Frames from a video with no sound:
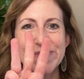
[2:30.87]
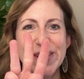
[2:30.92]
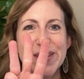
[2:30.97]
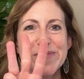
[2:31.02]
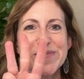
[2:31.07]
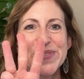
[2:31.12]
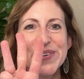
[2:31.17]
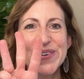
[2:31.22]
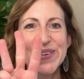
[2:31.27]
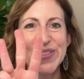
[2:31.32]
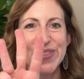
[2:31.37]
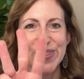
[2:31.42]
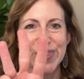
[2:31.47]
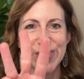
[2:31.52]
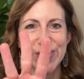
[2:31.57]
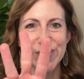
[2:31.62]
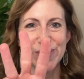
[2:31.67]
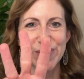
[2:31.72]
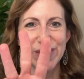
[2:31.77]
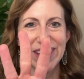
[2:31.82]
number
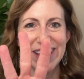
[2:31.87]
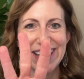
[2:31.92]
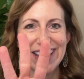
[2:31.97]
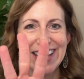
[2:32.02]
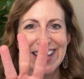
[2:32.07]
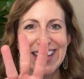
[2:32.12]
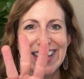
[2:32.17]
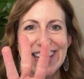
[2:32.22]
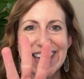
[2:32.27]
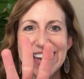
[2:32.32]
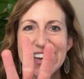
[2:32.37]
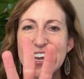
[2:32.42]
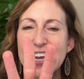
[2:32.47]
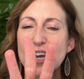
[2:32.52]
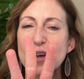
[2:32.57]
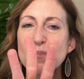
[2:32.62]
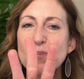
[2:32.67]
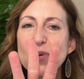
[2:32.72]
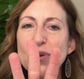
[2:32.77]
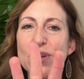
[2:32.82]
three, getting
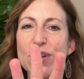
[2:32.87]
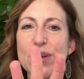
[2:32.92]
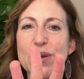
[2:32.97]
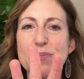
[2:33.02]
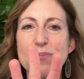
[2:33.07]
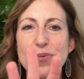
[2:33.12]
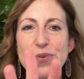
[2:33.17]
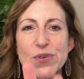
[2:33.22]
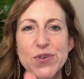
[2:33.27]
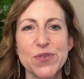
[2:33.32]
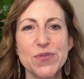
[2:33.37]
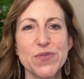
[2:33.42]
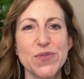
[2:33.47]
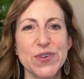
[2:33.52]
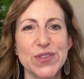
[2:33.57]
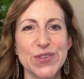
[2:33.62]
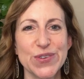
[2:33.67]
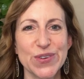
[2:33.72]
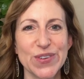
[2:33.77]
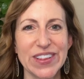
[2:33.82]
pre-approved
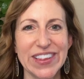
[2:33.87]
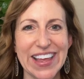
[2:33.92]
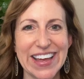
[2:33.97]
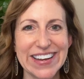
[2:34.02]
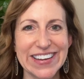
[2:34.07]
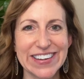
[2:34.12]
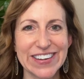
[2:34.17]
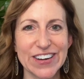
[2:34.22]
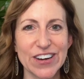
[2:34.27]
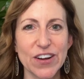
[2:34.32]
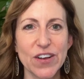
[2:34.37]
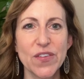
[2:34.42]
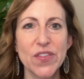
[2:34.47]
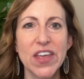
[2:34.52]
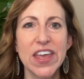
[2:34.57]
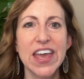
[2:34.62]
with your lender.